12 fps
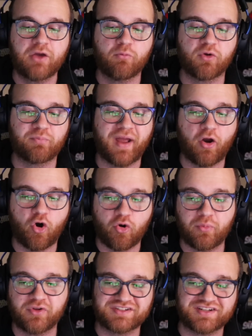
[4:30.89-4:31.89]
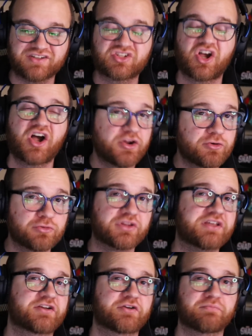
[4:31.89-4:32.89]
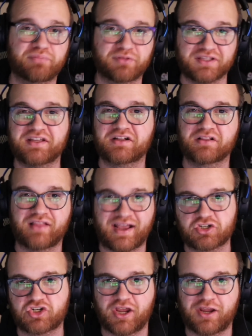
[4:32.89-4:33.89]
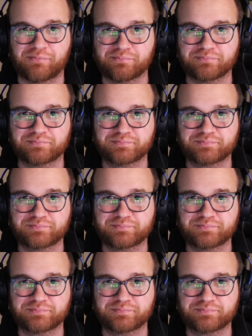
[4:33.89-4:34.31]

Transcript: with my almost entirely complete collection.